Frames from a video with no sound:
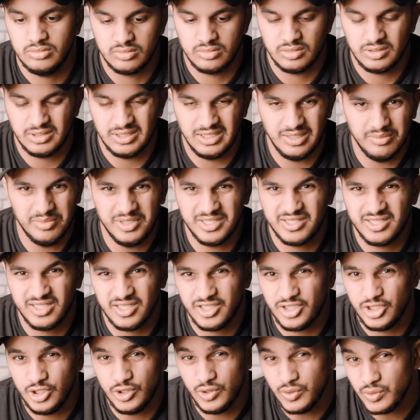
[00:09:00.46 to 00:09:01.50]

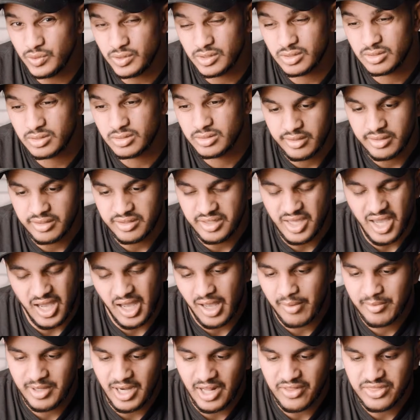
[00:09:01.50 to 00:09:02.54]
limited use, yeah,
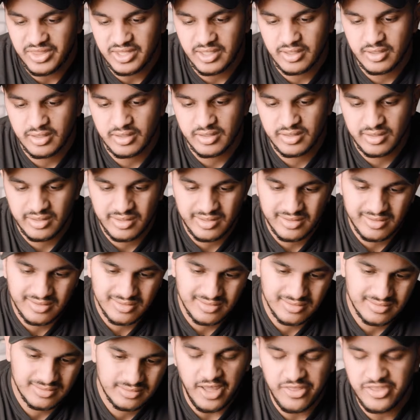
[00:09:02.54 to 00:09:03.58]
I mean, I
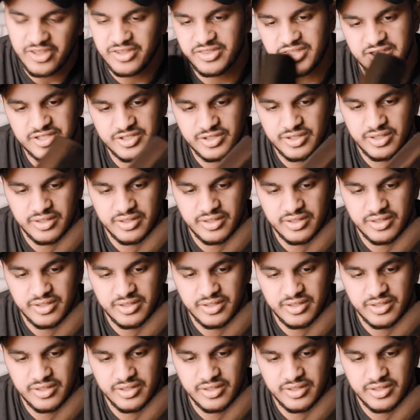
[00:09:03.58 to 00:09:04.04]
think this